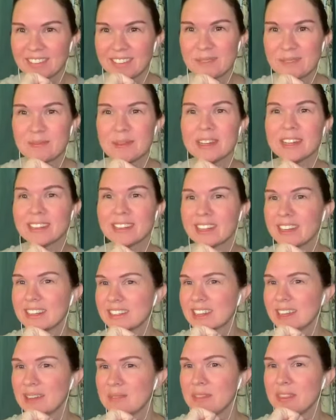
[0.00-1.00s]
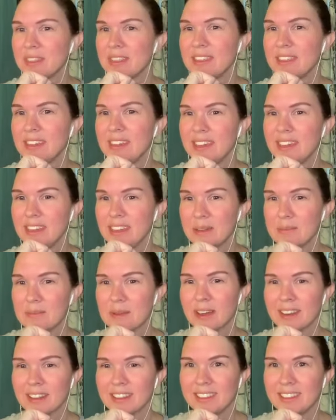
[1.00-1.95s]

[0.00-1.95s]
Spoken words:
spent a lot of time thinking about.